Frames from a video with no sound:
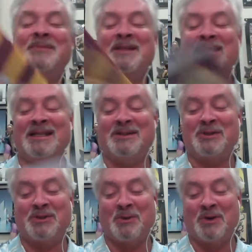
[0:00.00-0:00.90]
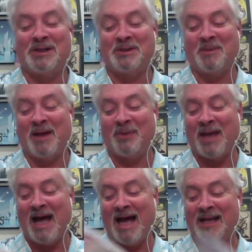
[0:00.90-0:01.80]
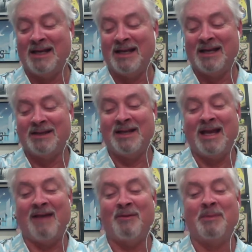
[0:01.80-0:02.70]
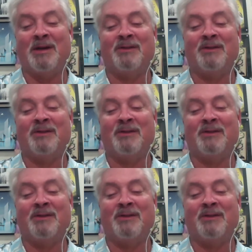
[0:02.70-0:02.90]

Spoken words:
These are stories about that. They have a bit of a